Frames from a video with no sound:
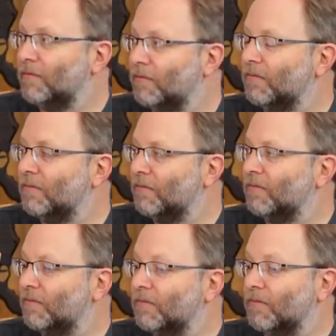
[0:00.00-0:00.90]

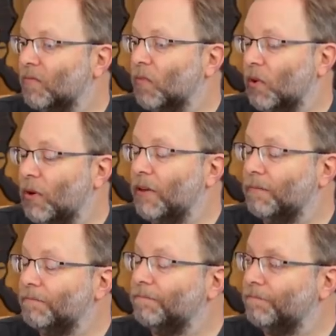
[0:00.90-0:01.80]

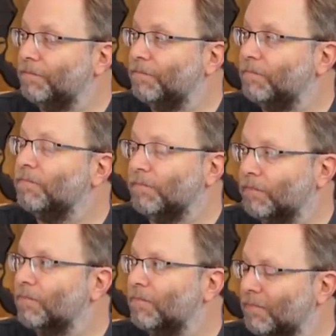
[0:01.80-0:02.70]

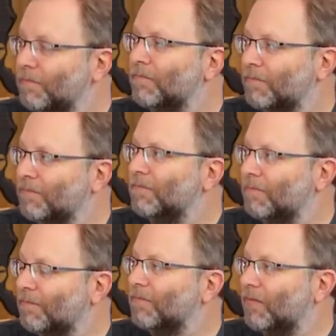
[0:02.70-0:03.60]

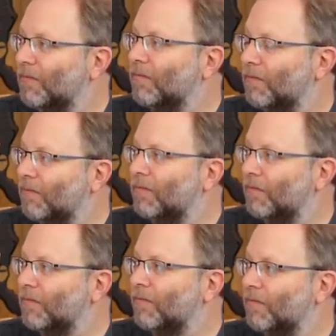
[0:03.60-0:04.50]

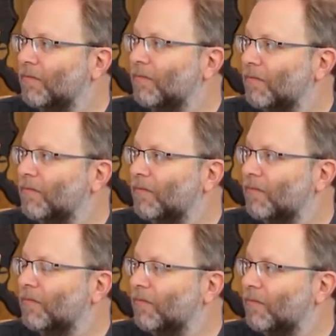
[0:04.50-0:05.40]

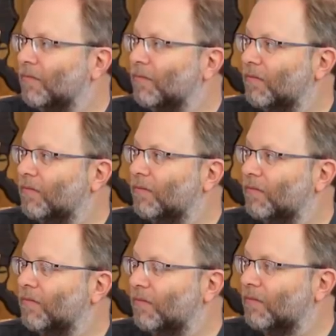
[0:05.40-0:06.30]

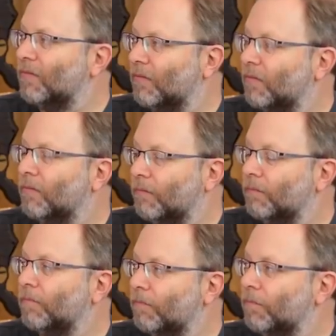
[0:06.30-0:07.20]

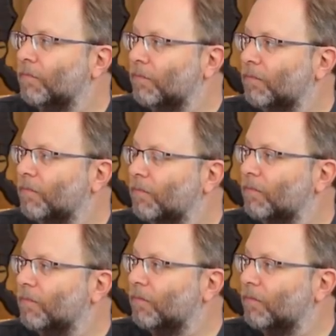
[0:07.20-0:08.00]
(silent)